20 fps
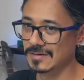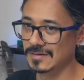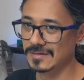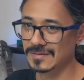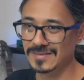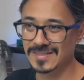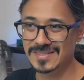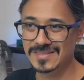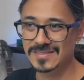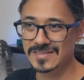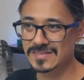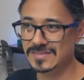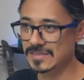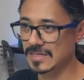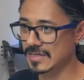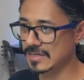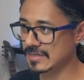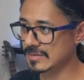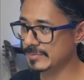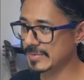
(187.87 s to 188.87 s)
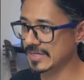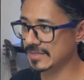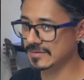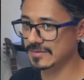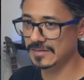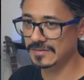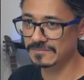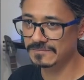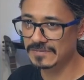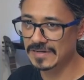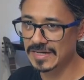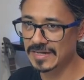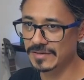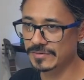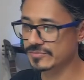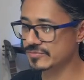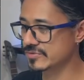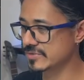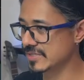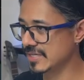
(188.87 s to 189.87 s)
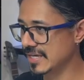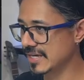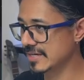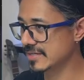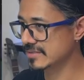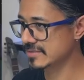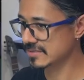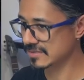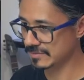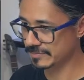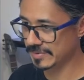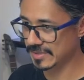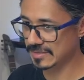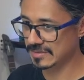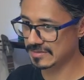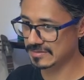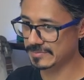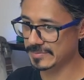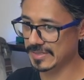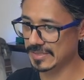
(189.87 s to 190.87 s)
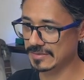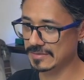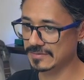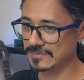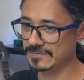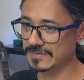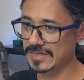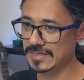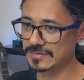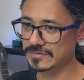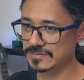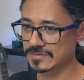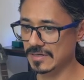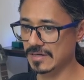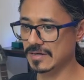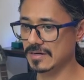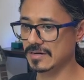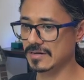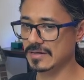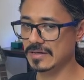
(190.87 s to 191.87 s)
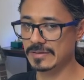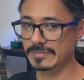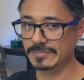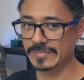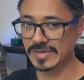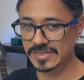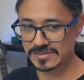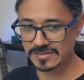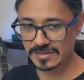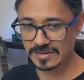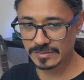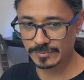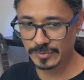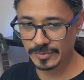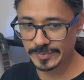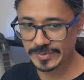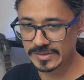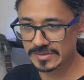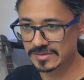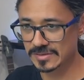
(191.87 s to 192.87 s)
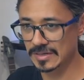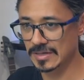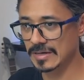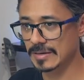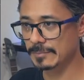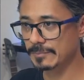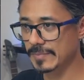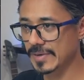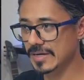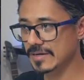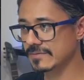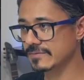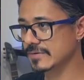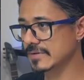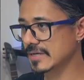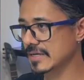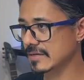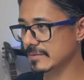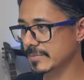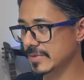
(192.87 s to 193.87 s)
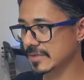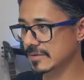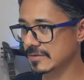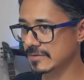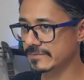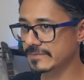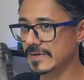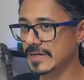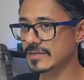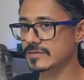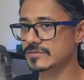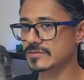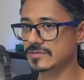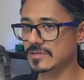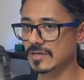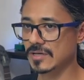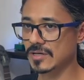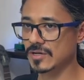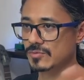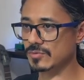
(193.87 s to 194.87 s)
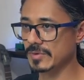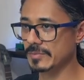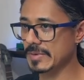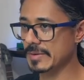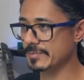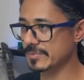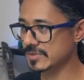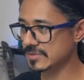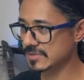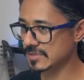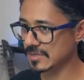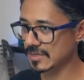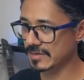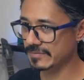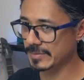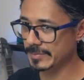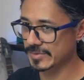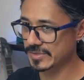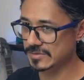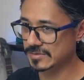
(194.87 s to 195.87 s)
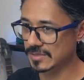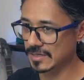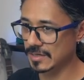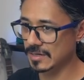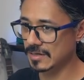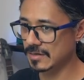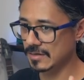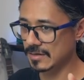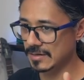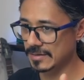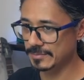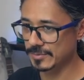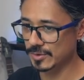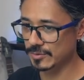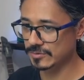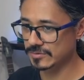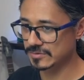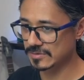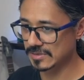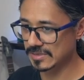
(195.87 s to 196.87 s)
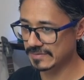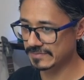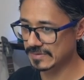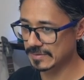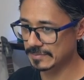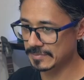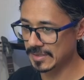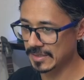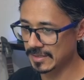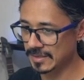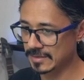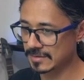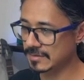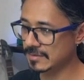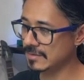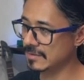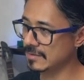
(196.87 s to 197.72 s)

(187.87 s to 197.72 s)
This is not in my dotfiles yet because my dotfiles are a mess at the moment, but if you like my dotfiles, remember to give them a star. Going to leave them here.